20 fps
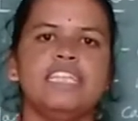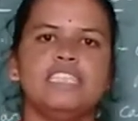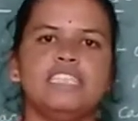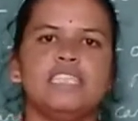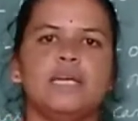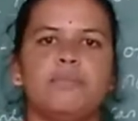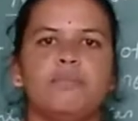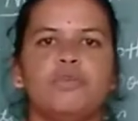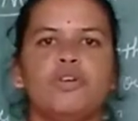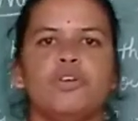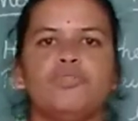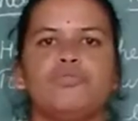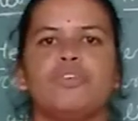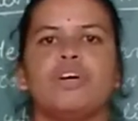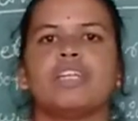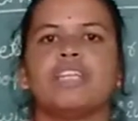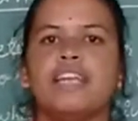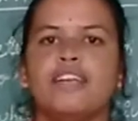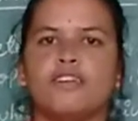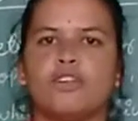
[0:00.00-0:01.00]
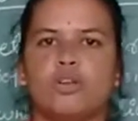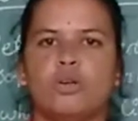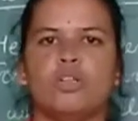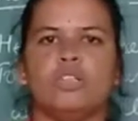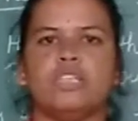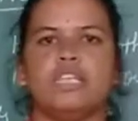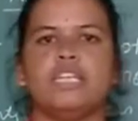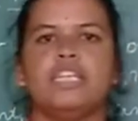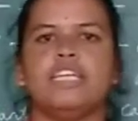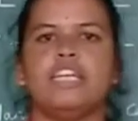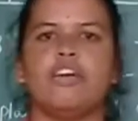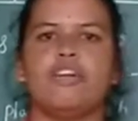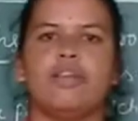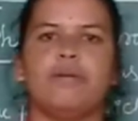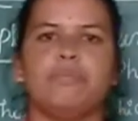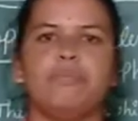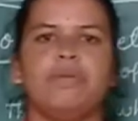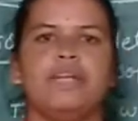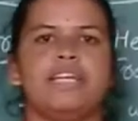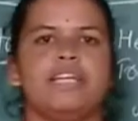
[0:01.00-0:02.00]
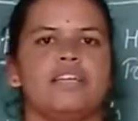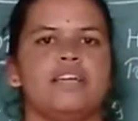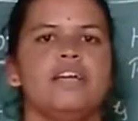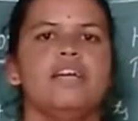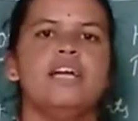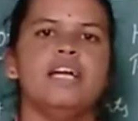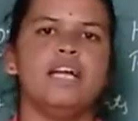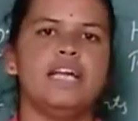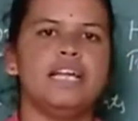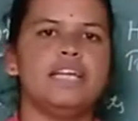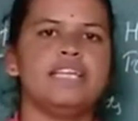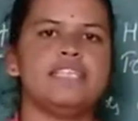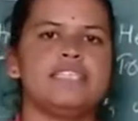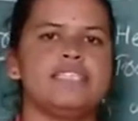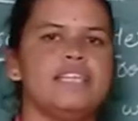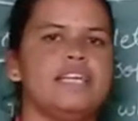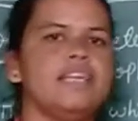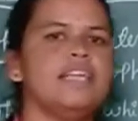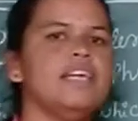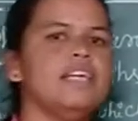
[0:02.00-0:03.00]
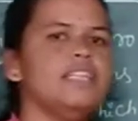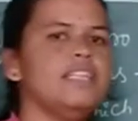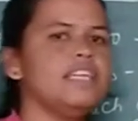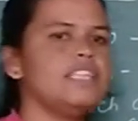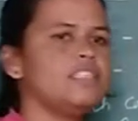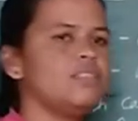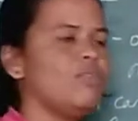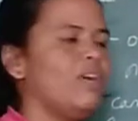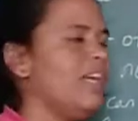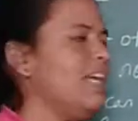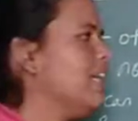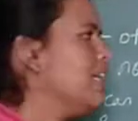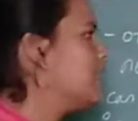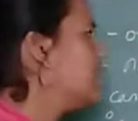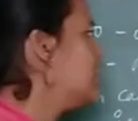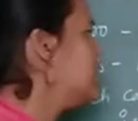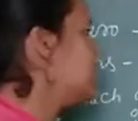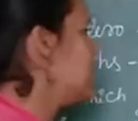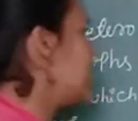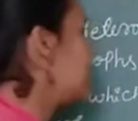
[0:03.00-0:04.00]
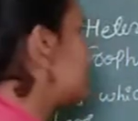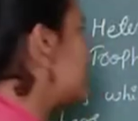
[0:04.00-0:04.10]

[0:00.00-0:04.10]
support for their growth and development. Understand? That's why these are